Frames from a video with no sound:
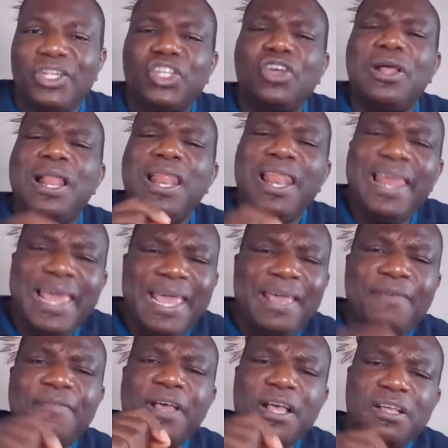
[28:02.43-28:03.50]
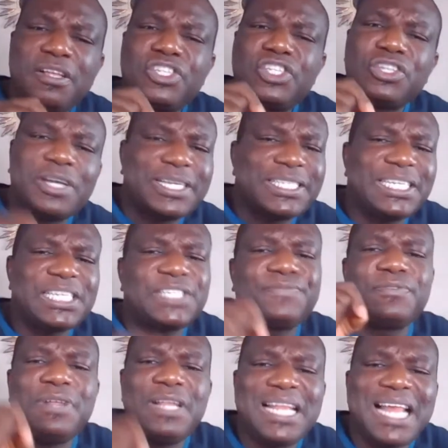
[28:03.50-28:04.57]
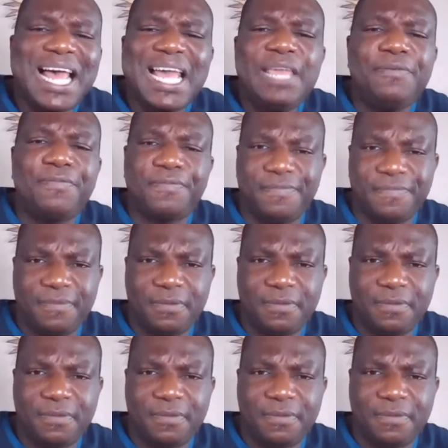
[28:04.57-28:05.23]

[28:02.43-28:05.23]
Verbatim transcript: to live a successful life.